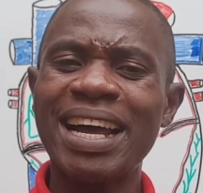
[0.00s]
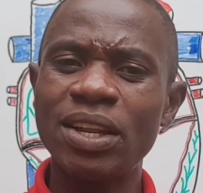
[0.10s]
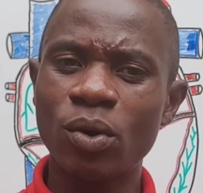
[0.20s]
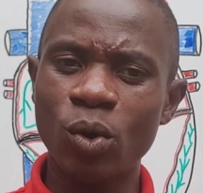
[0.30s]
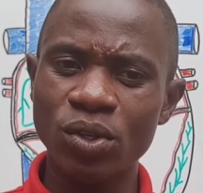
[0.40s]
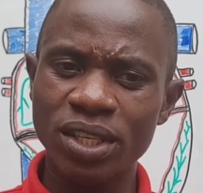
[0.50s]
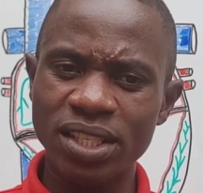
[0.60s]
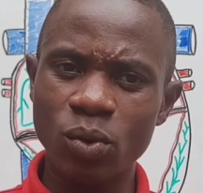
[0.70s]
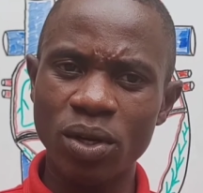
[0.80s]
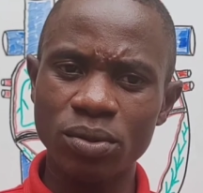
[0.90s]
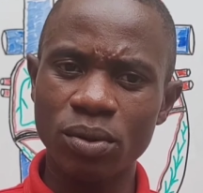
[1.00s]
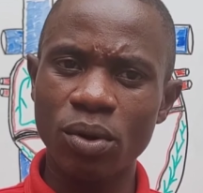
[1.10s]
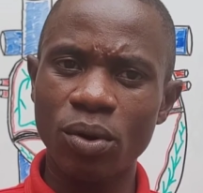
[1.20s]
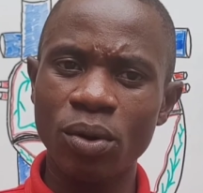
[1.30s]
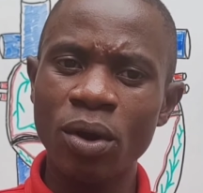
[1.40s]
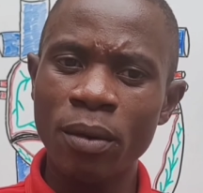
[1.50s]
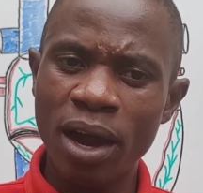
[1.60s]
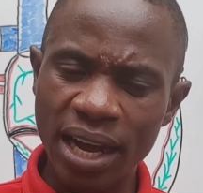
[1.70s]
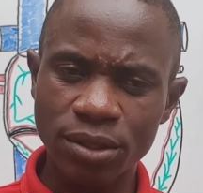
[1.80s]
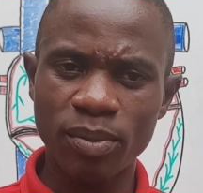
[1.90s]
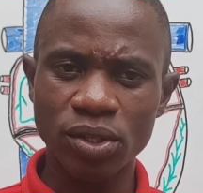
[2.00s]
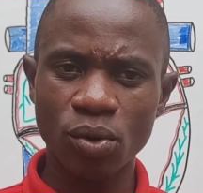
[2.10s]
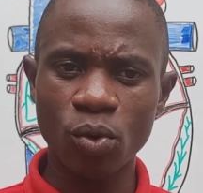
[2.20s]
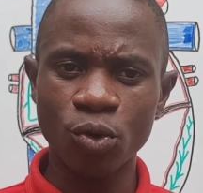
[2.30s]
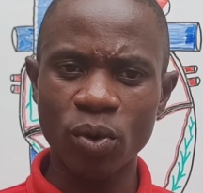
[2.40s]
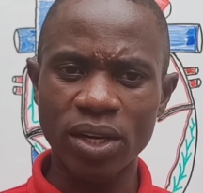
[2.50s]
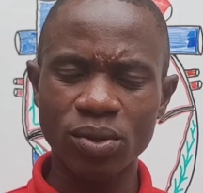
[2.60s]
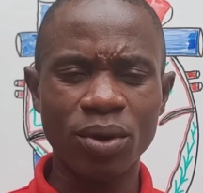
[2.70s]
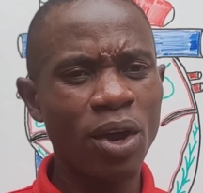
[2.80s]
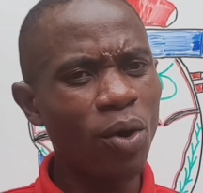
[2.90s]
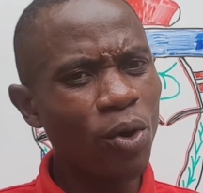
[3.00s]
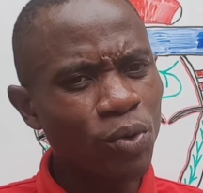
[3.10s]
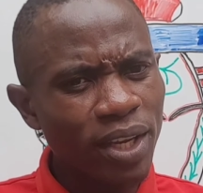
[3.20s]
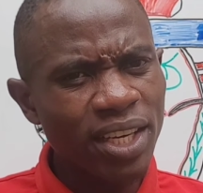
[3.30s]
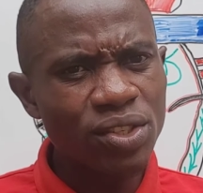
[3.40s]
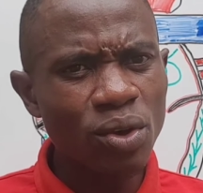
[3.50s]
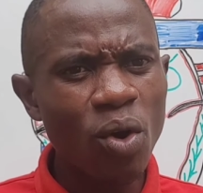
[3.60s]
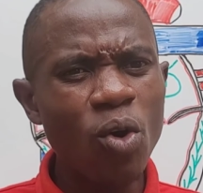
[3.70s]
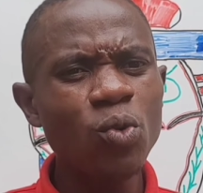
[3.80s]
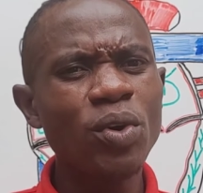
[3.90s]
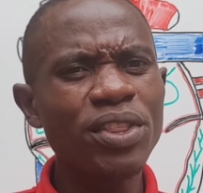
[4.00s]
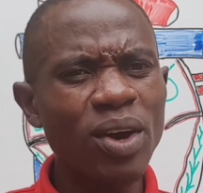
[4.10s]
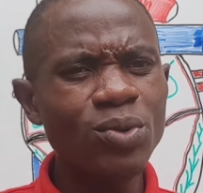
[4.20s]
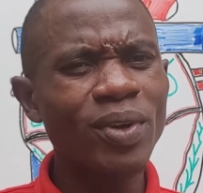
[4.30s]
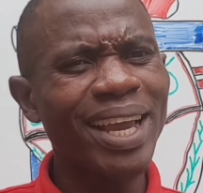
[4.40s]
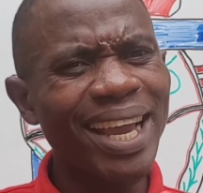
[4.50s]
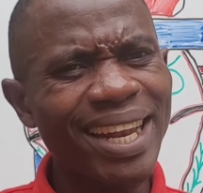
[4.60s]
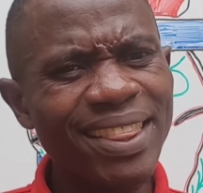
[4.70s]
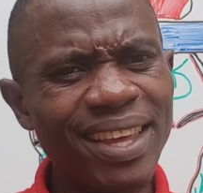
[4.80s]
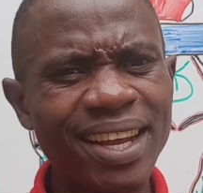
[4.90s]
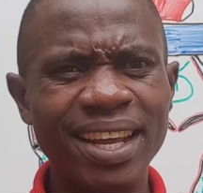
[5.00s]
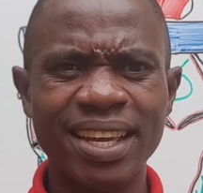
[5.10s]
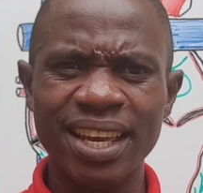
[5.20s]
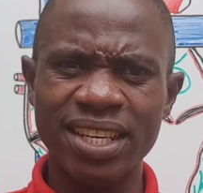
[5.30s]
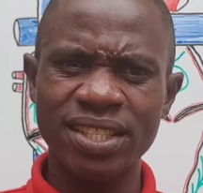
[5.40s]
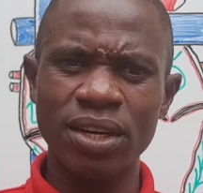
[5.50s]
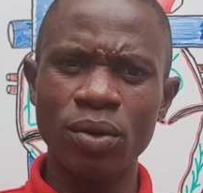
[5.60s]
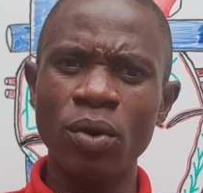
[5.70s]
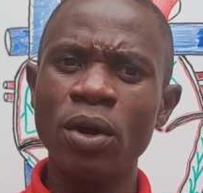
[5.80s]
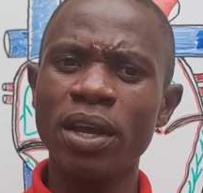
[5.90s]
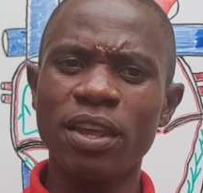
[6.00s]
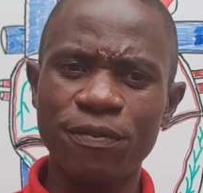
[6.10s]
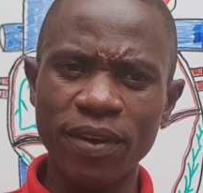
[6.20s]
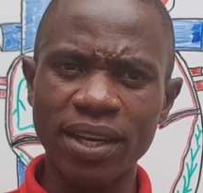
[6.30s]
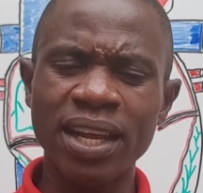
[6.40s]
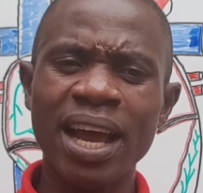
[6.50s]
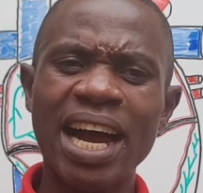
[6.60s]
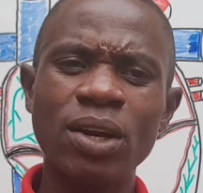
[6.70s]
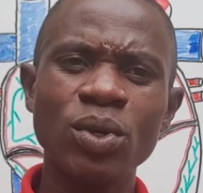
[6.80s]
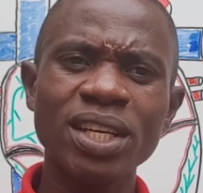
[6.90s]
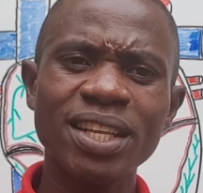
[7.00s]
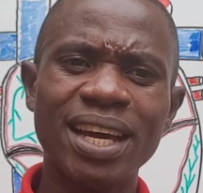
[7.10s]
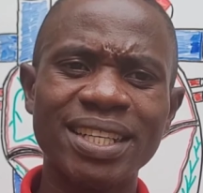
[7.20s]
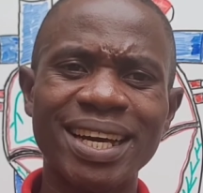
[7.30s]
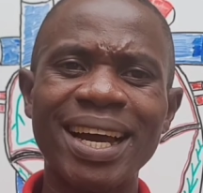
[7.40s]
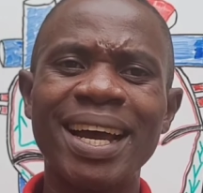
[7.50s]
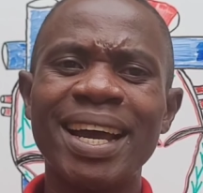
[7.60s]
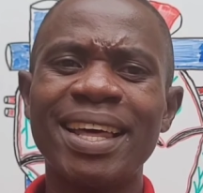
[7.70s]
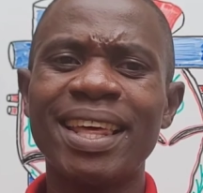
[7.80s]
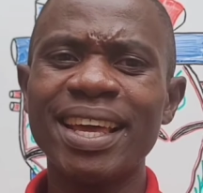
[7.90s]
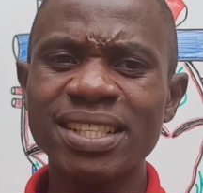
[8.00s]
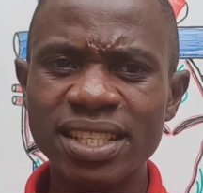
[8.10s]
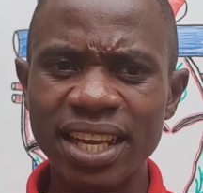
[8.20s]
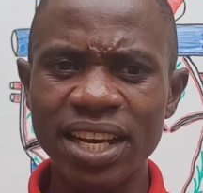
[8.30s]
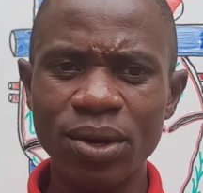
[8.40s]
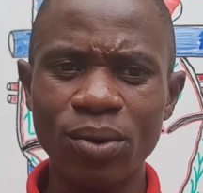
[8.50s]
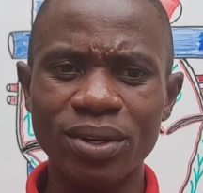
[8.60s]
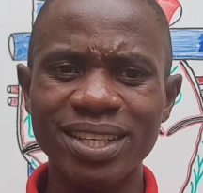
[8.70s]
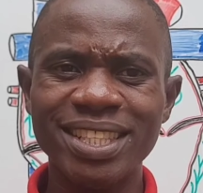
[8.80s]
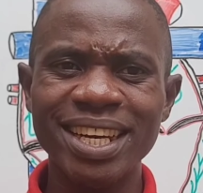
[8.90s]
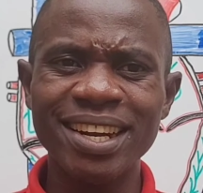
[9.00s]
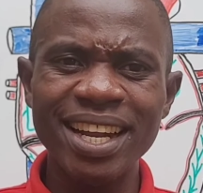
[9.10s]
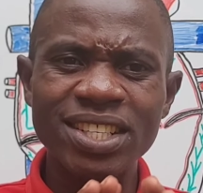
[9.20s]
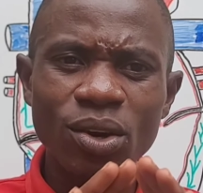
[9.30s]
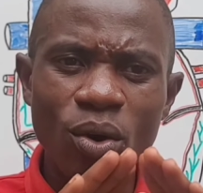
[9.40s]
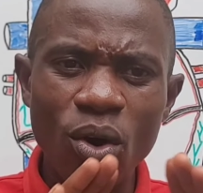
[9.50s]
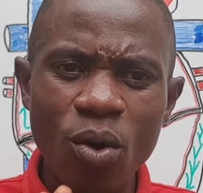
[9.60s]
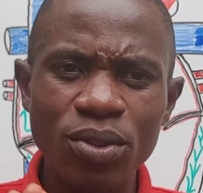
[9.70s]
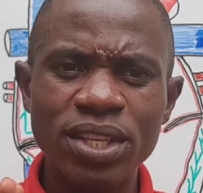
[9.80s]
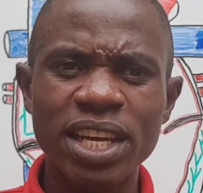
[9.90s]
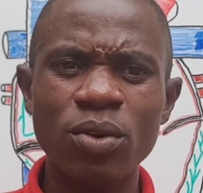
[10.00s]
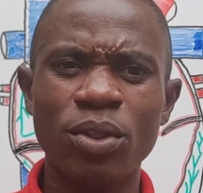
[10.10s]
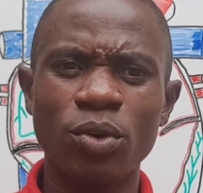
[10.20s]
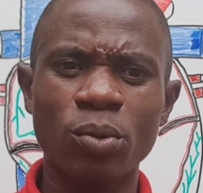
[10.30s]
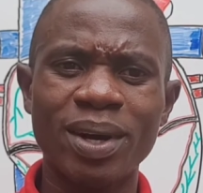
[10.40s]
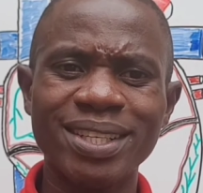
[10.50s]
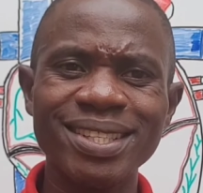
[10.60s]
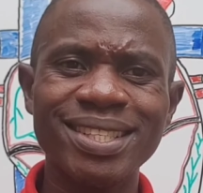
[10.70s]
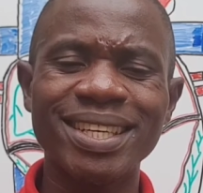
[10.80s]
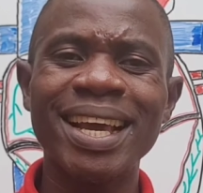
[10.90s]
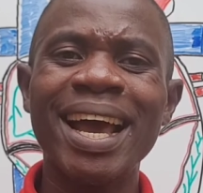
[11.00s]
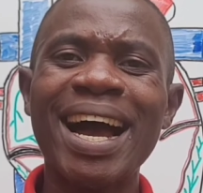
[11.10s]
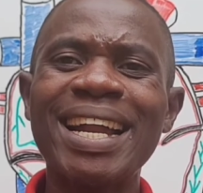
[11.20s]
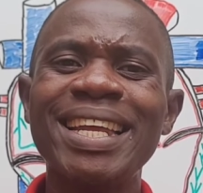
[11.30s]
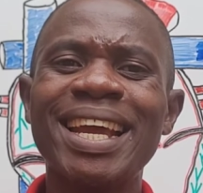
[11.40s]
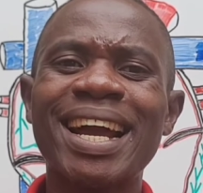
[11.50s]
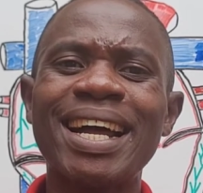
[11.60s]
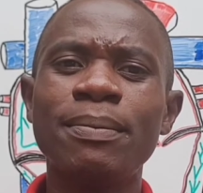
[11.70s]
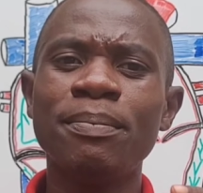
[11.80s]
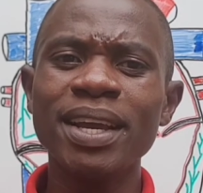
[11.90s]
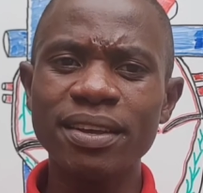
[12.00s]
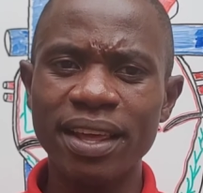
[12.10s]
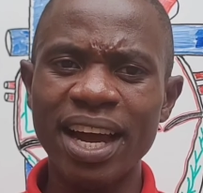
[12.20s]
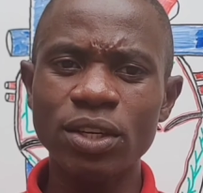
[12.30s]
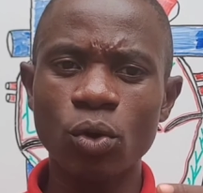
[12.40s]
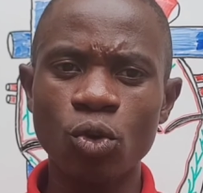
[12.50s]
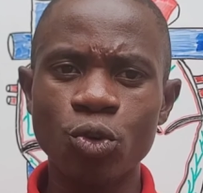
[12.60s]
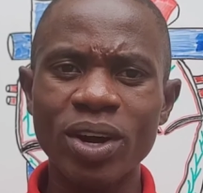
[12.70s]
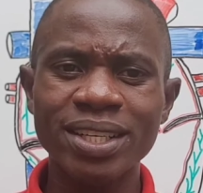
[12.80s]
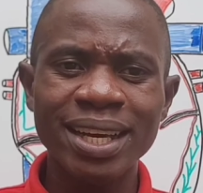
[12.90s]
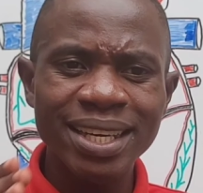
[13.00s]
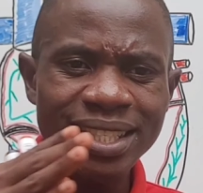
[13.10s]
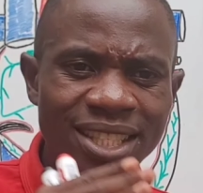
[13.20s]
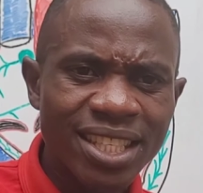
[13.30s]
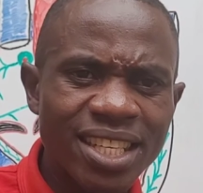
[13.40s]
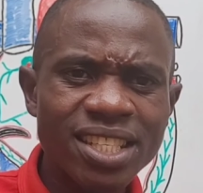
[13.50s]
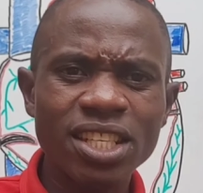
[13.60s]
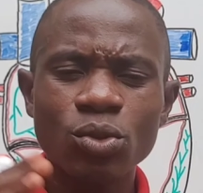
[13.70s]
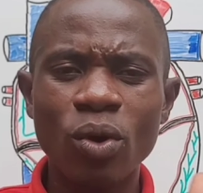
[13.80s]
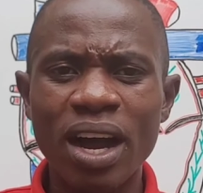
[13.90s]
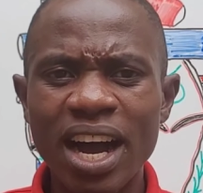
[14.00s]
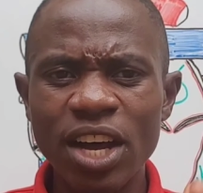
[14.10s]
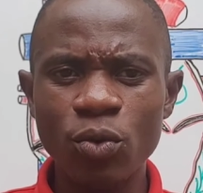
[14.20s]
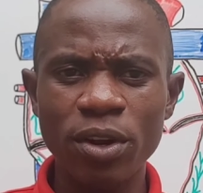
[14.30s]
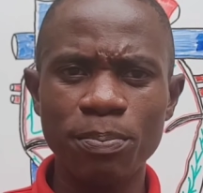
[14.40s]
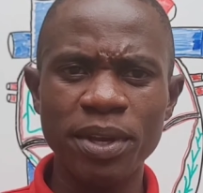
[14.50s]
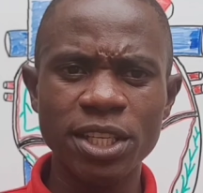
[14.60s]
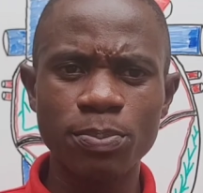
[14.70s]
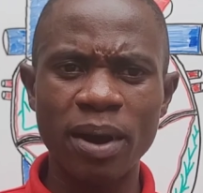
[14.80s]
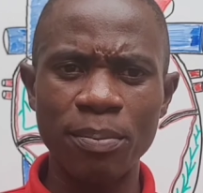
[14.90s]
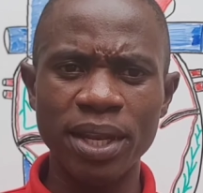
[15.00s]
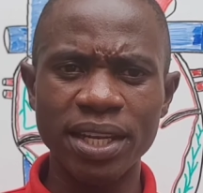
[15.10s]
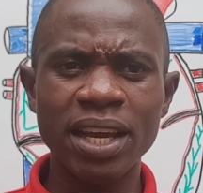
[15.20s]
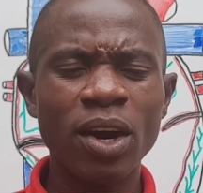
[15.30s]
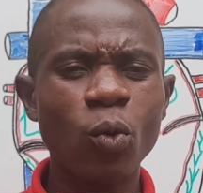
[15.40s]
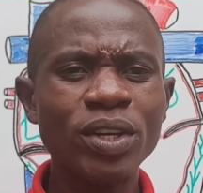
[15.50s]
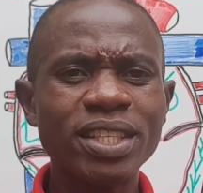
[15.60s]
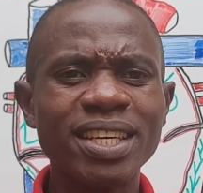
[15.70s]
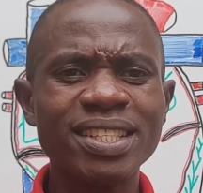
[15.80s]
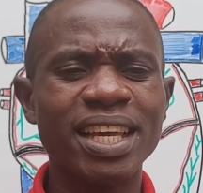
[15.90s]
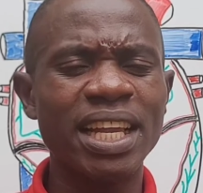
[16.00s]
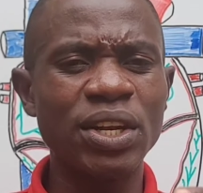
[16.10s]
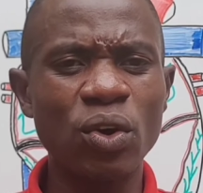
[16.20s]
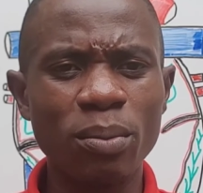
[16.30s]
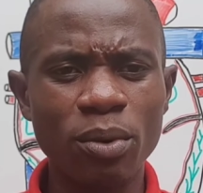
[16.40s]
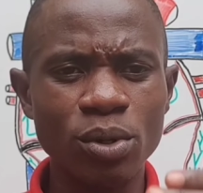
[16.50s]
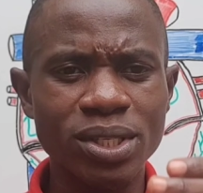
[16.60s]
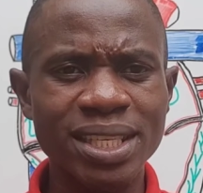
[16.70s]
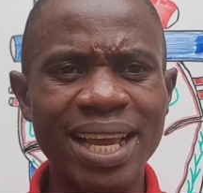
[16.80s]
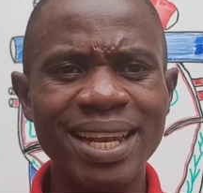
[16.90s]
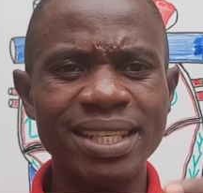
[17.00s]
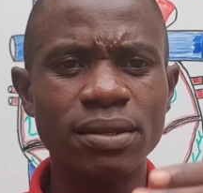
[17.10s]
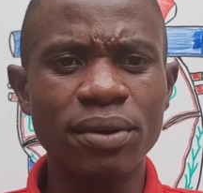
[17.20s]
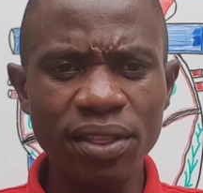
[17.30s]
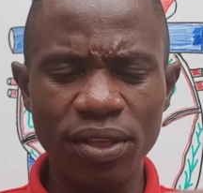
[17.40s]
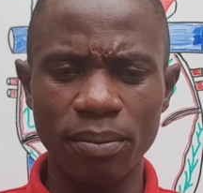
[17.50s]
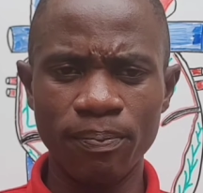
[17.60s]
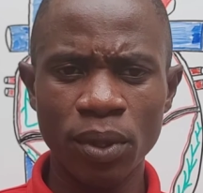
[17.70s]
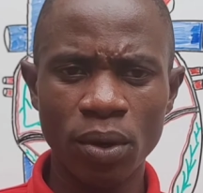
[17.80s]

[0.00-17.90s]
and causes what we call heart muscle contraction on its own without anything like external effect. And we say that the SA node generates all this kind of the automaticity, and he can make the heart contract 60 to 100 beats per minute, which is a normal sinus rhythm.